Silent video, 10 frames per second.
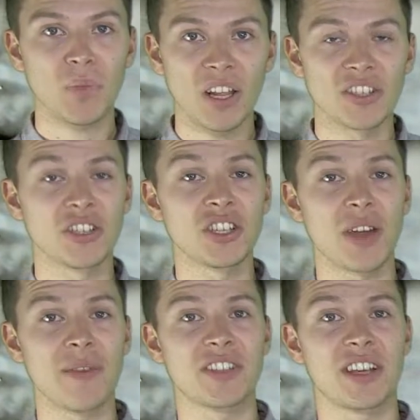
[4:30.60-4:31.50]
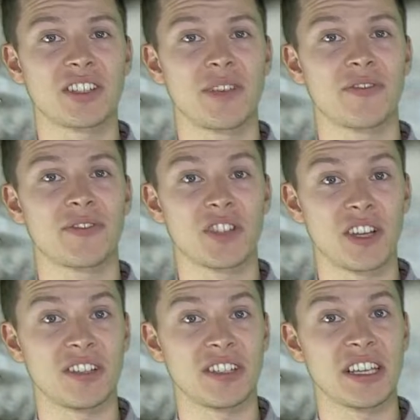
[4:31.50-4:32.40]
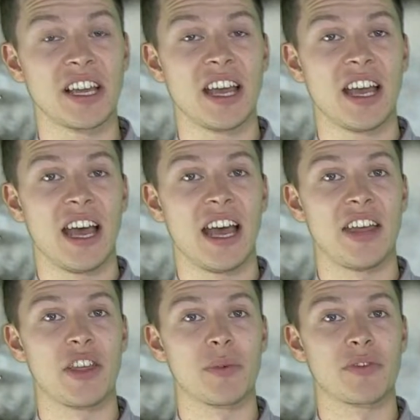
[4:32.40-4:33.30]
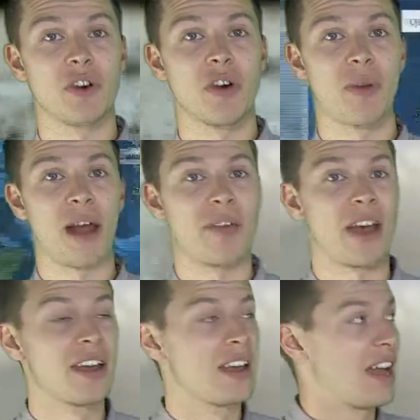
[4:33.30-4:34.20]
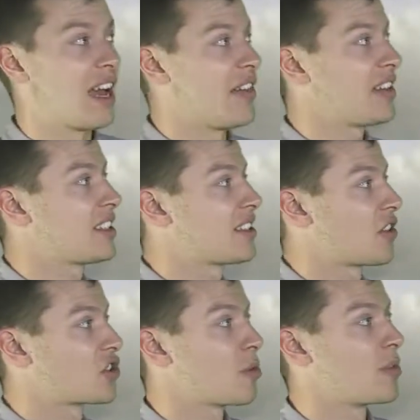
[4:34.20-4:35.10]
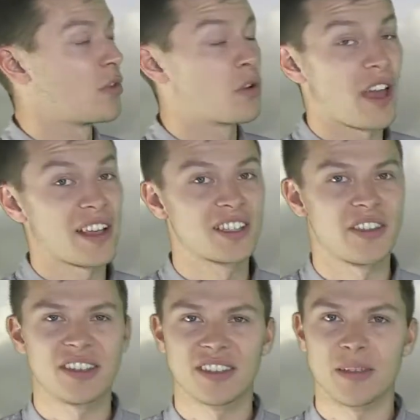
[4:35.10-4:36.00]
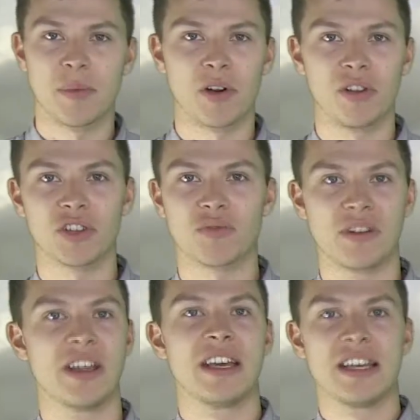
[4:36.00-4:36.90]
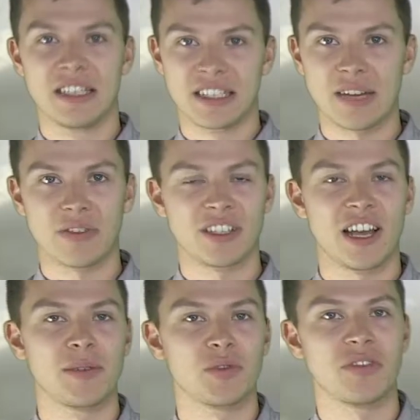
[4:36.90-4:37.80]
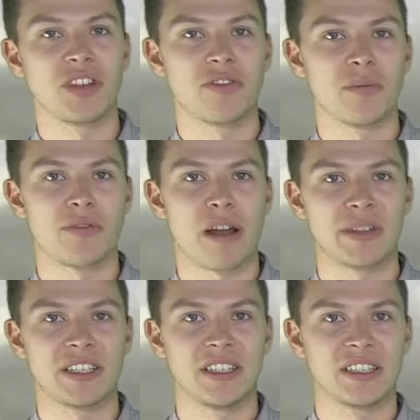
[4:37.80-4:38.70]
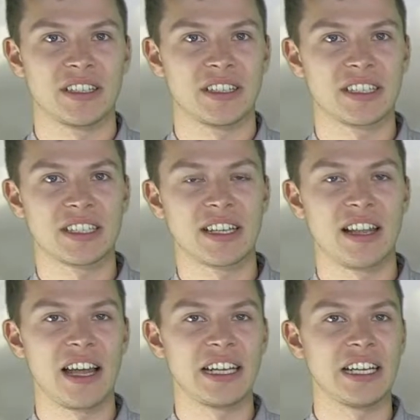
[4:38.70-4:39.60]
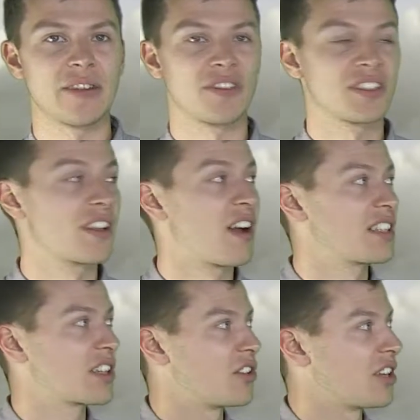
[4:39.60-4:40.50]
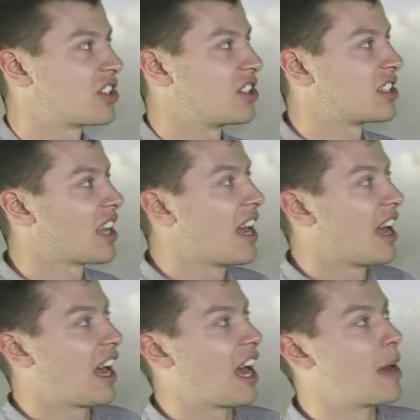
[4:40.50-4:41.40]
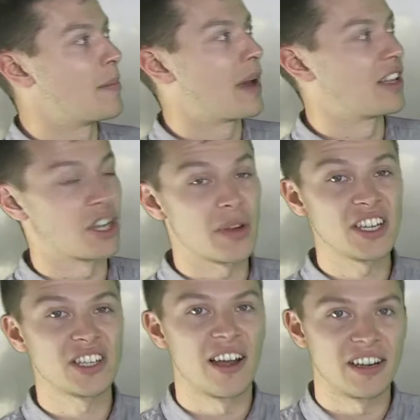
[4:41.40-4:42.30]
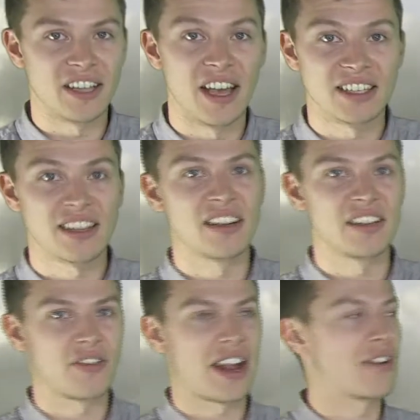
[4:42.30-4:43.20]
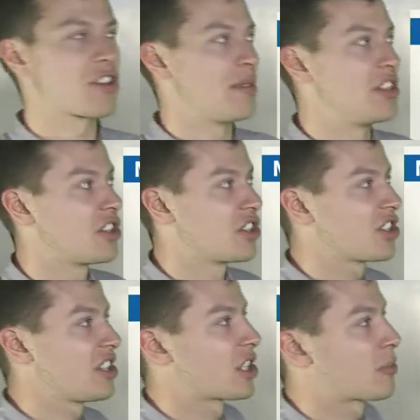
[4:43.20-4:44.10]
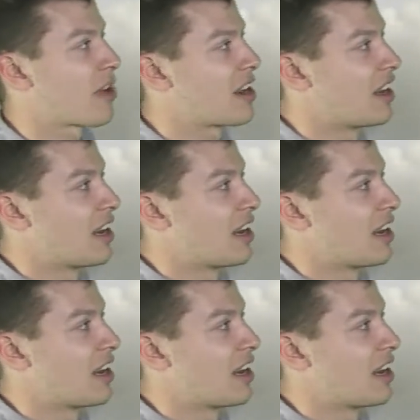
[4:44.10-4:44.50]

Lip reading: So just to emphasise the uncertainty that we've got around that, this is the Ensemble forecast. So this is the model that's run several times with different parameters and slightly different starting conditions. And so each line is a slightly different outcome. And you can just see the spread